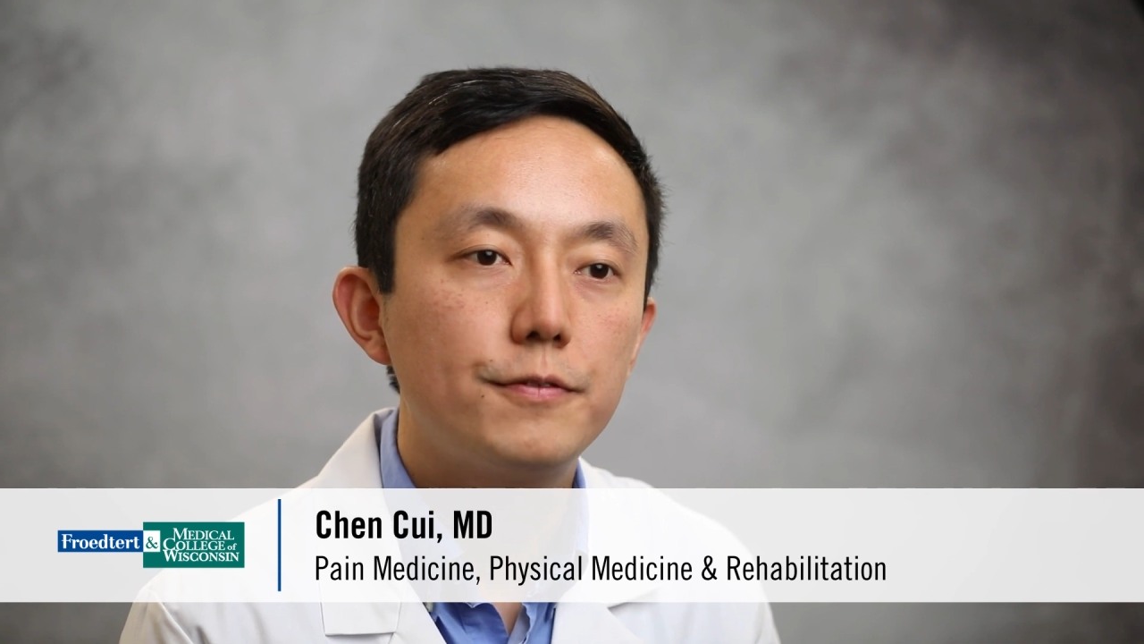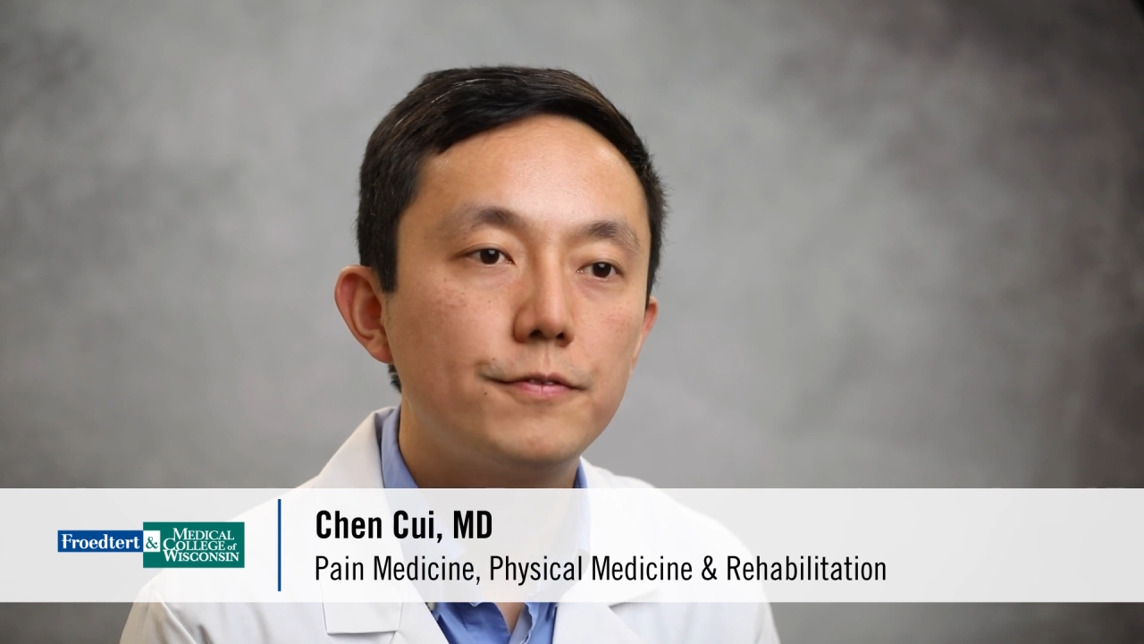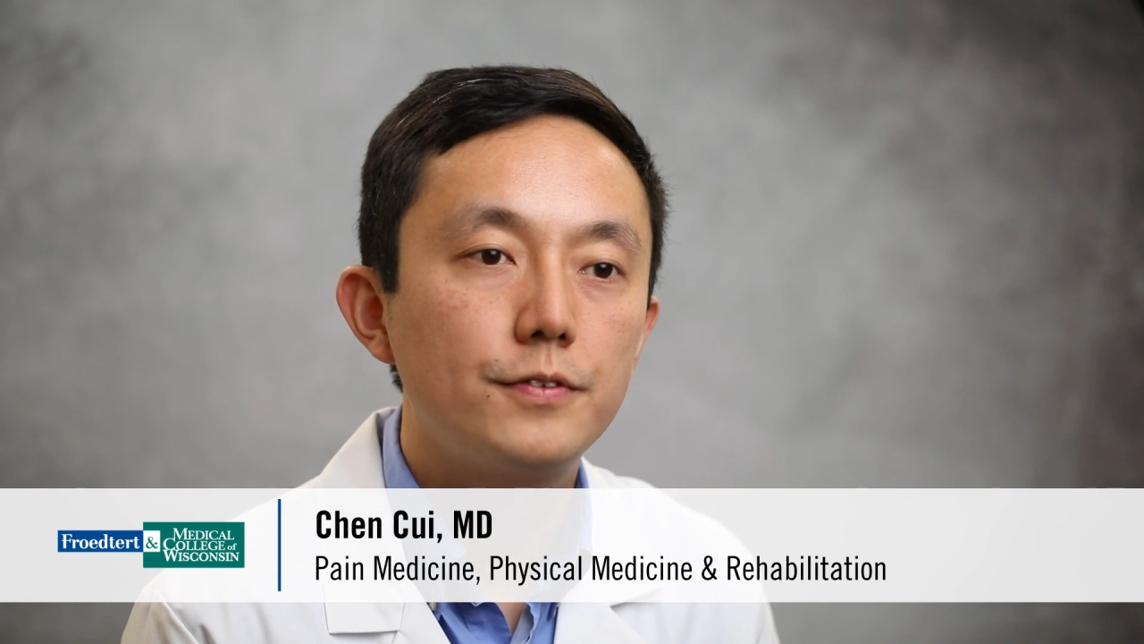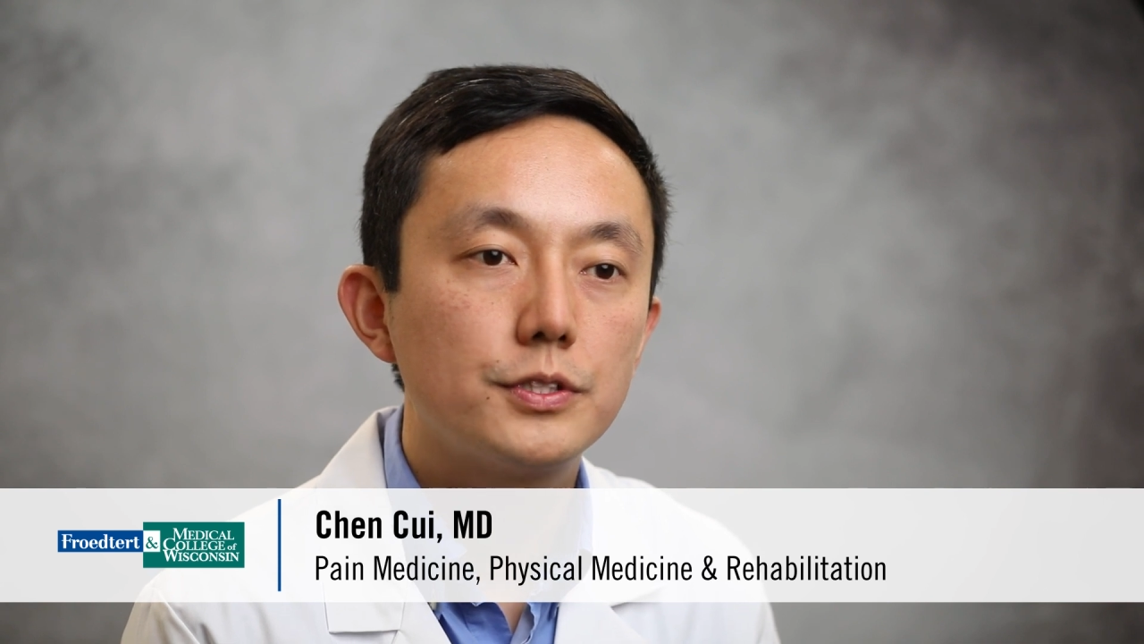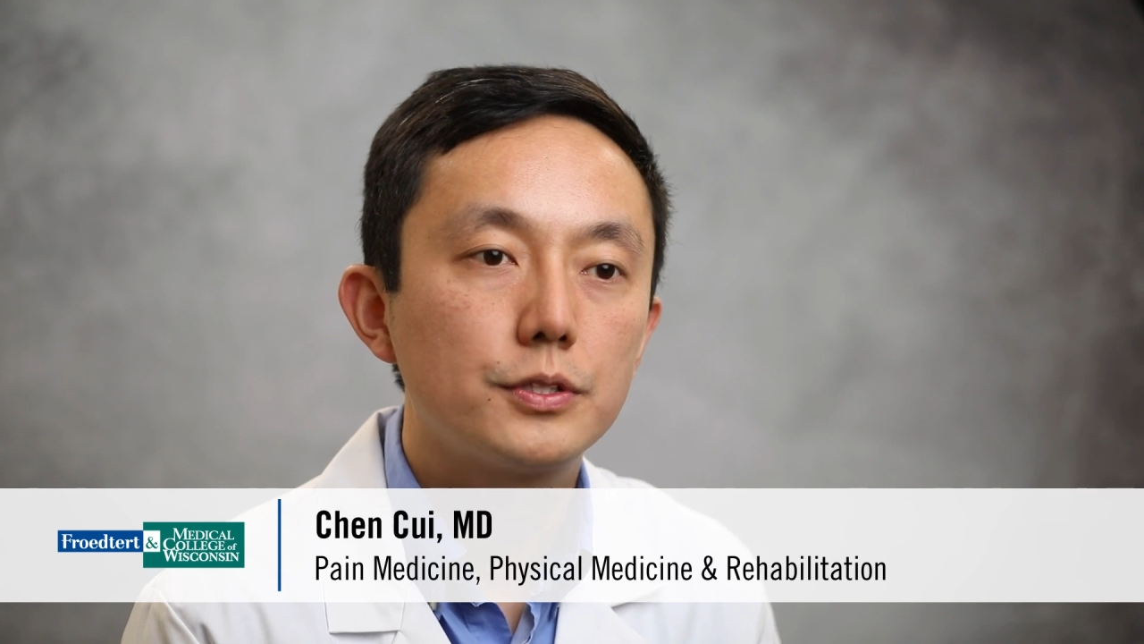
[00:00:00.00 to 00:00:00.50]

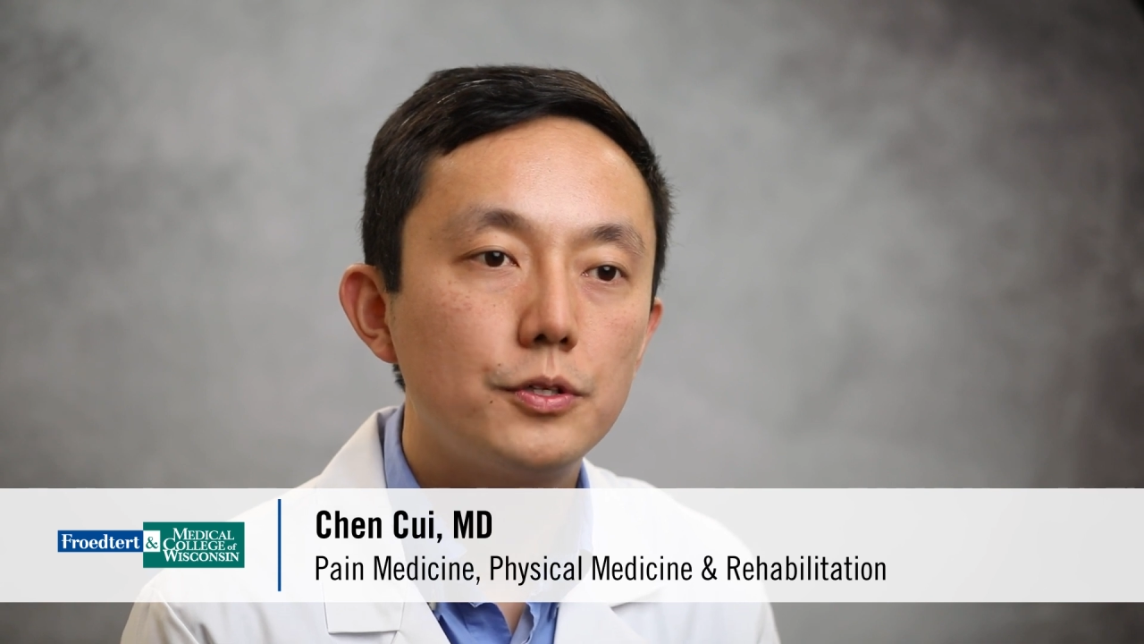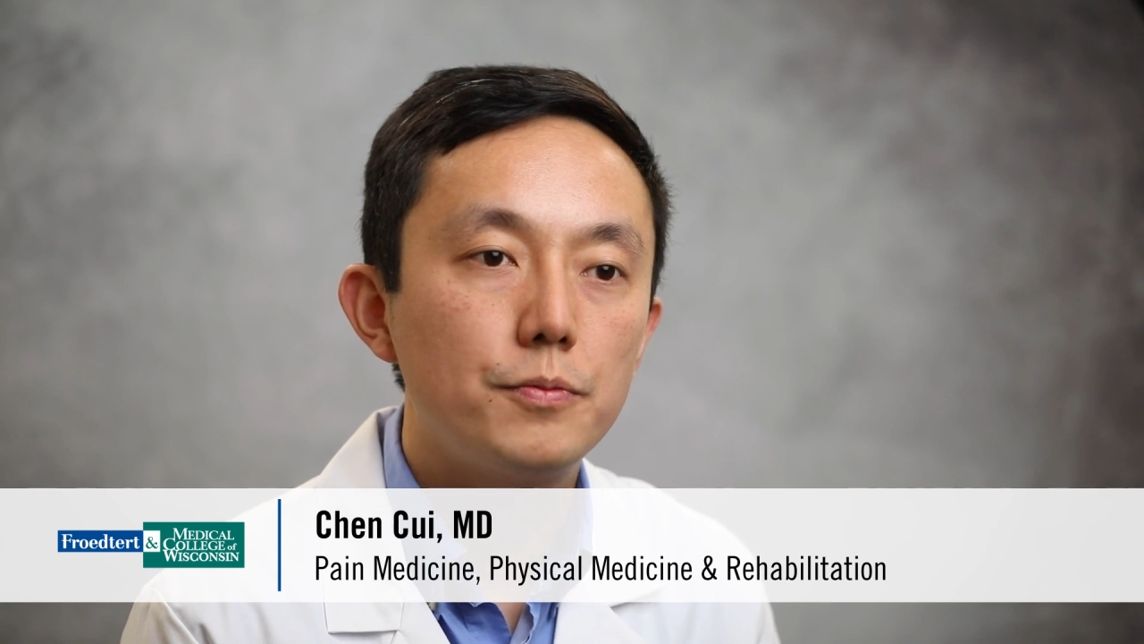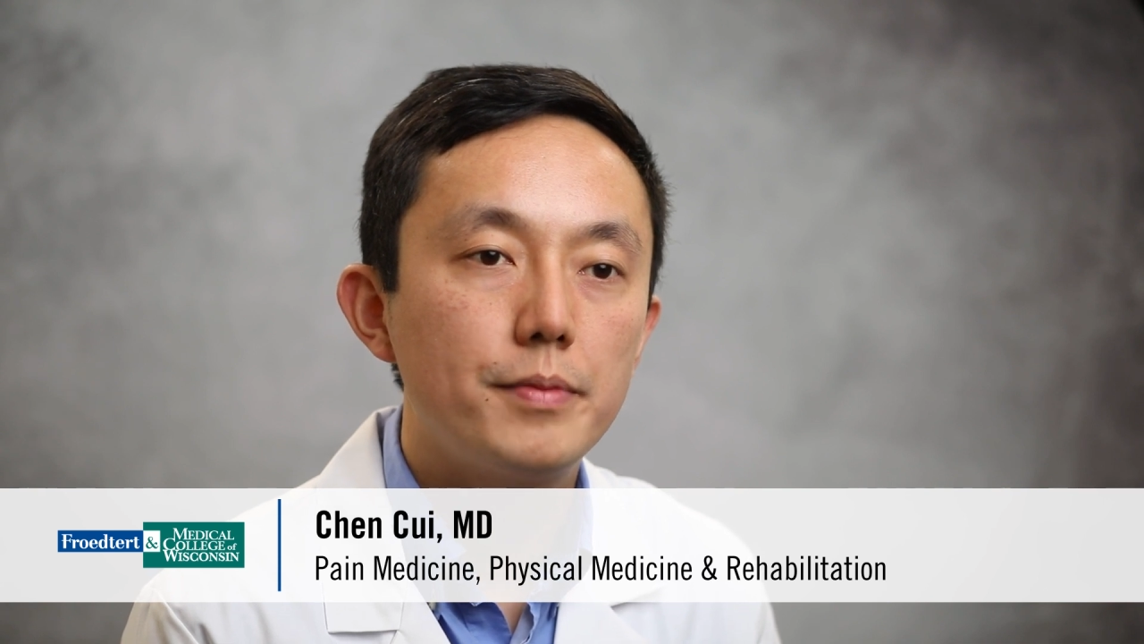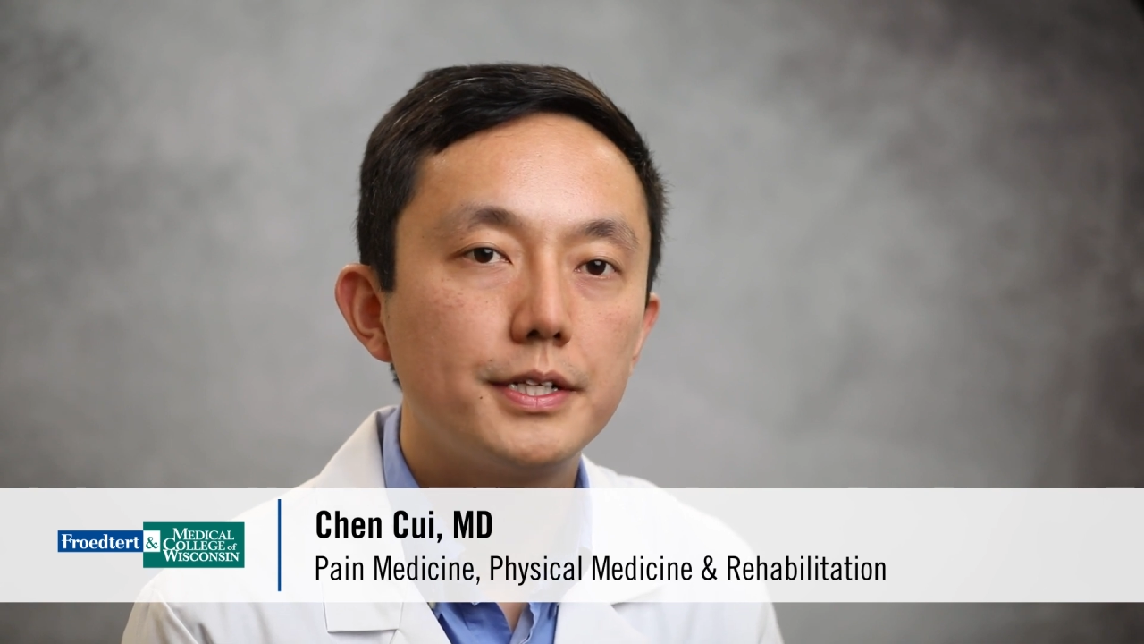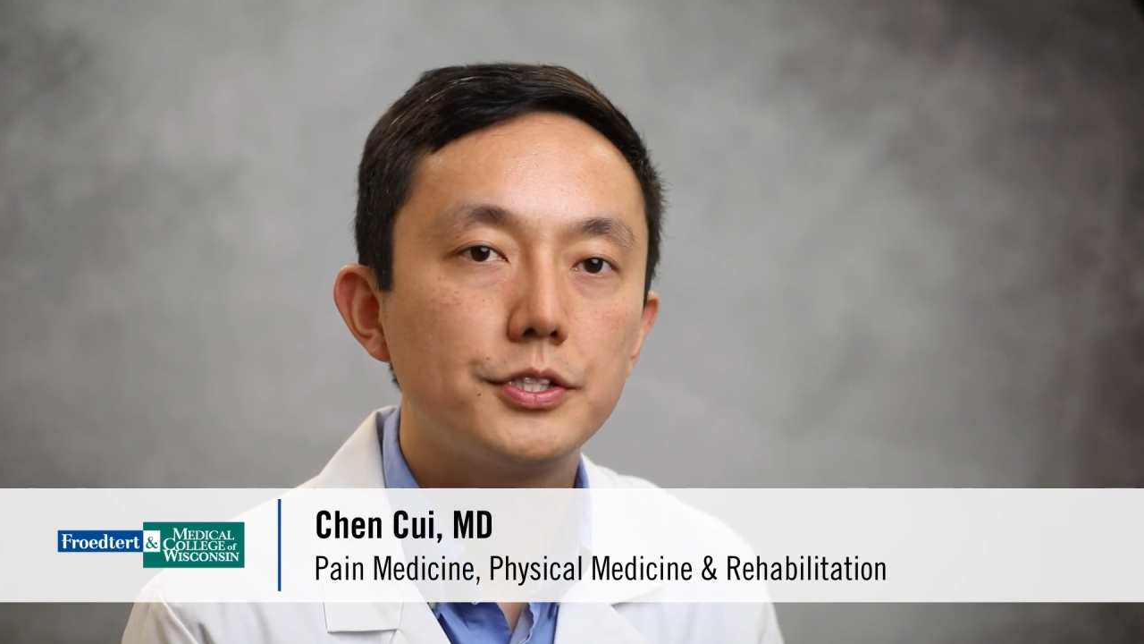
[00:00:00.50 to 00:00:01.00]

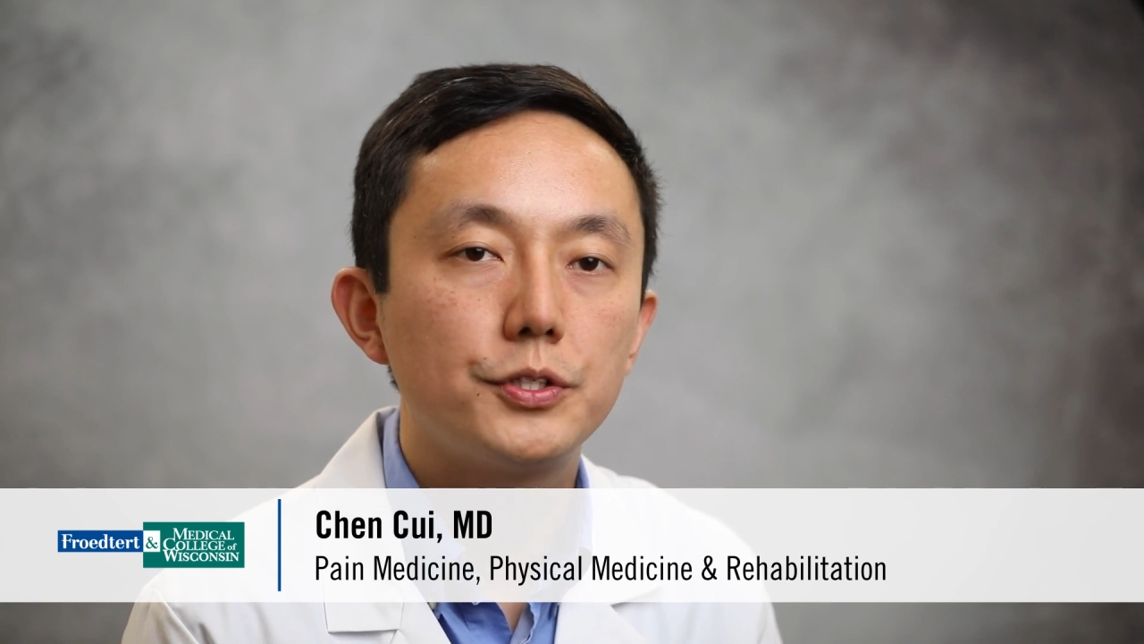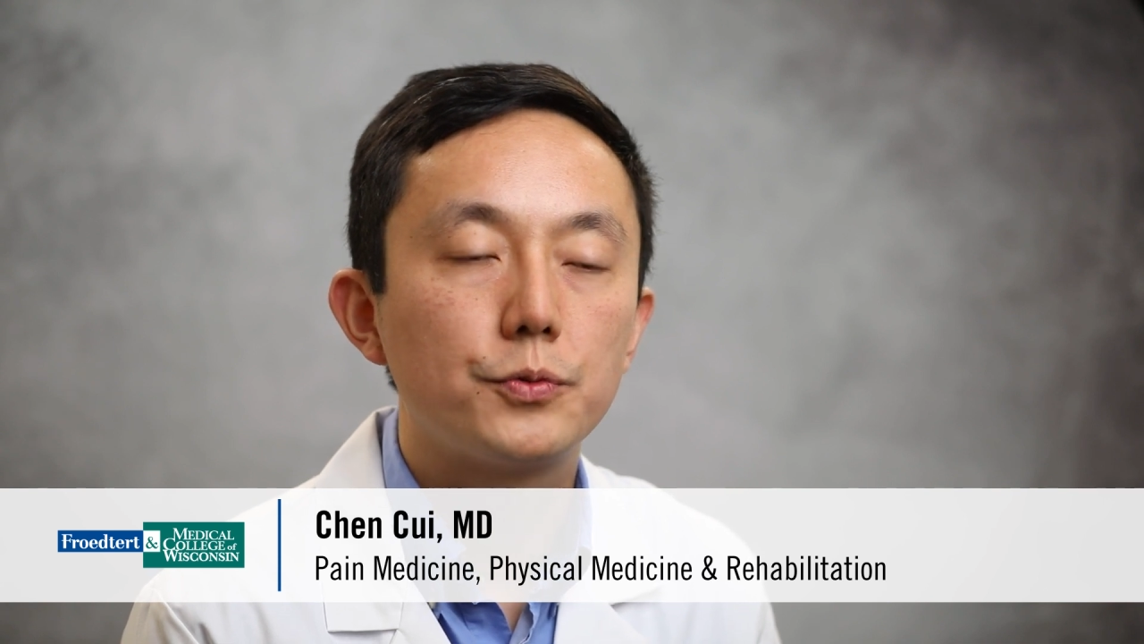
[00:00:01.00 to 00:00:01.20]
physical medicine